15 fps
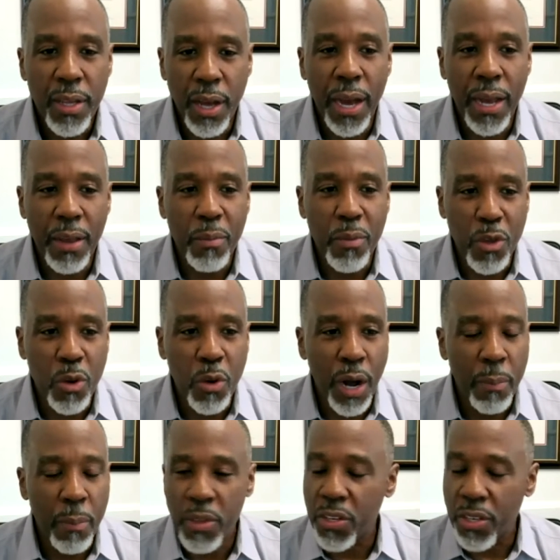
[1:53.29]
I am you.
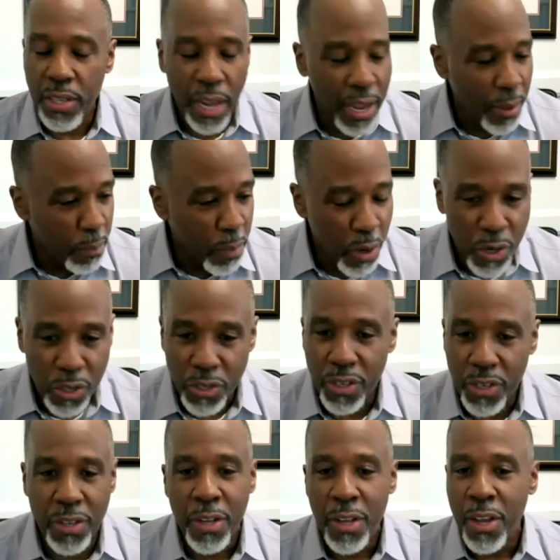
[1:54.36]
I'm the same
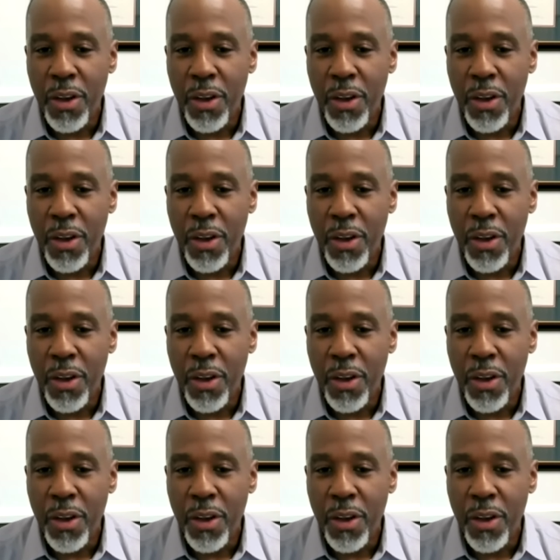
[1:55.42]
person.